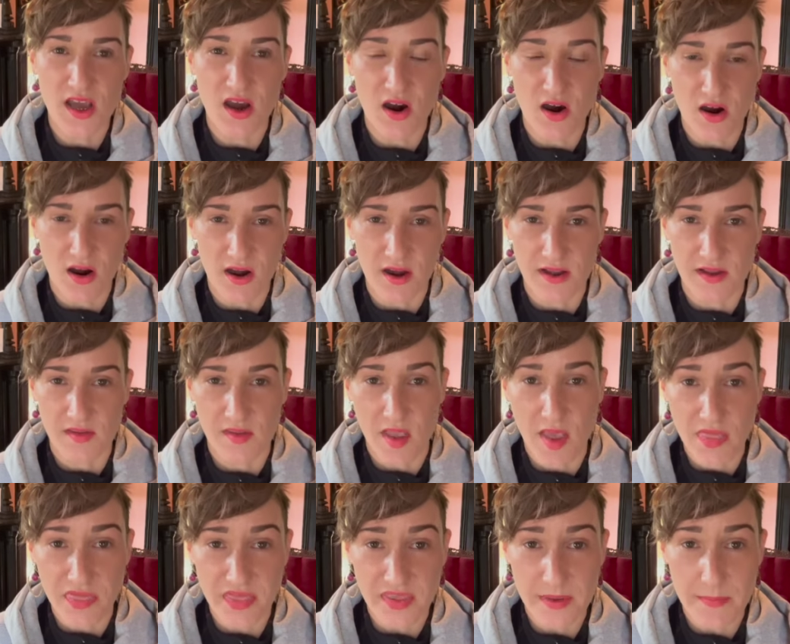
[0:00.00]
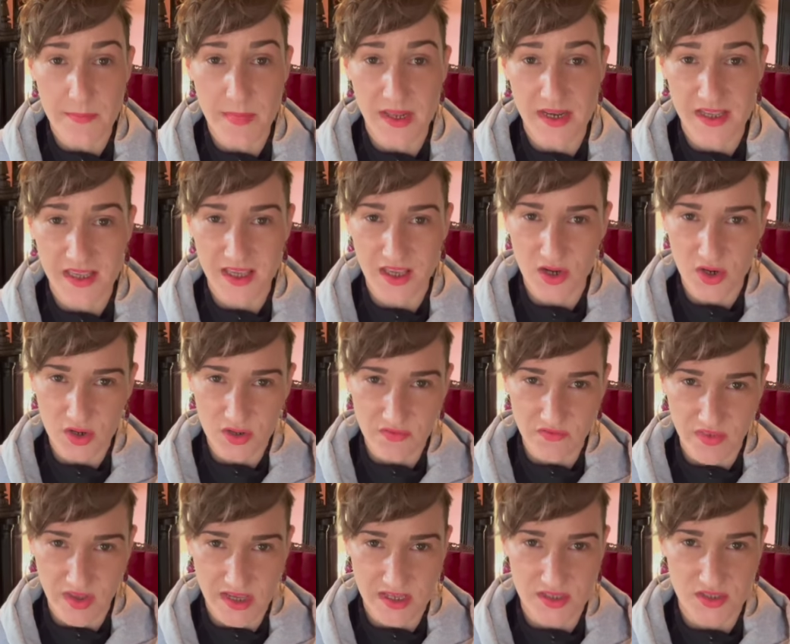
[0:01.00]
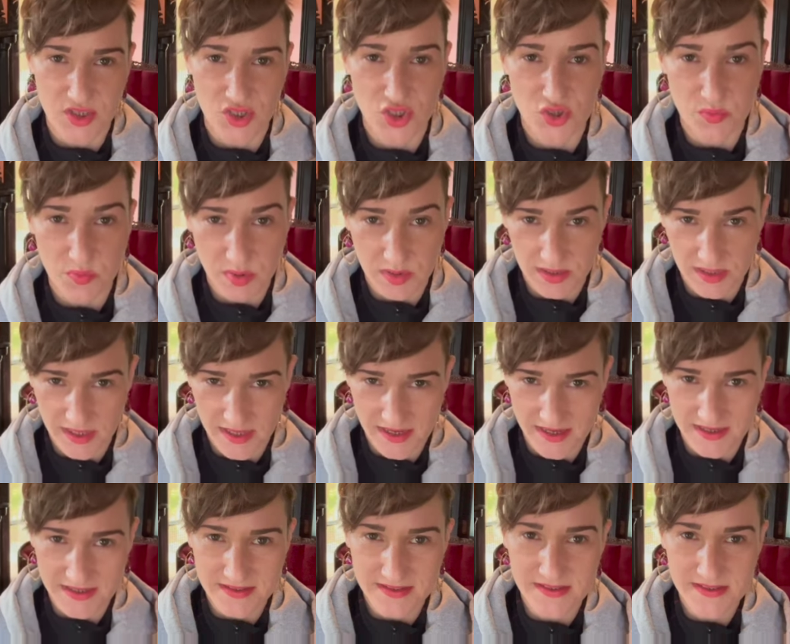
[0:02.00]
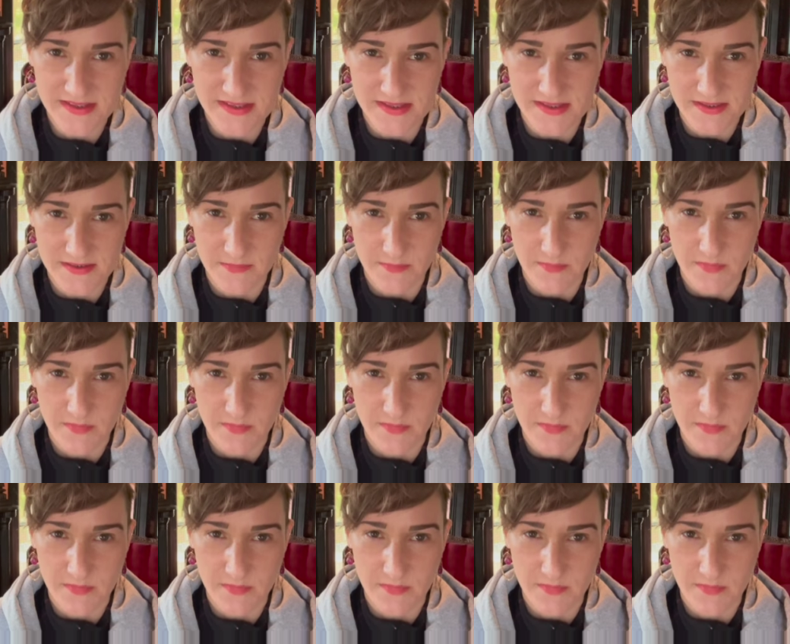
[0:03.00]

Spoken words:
on the Medicare Advantage plans,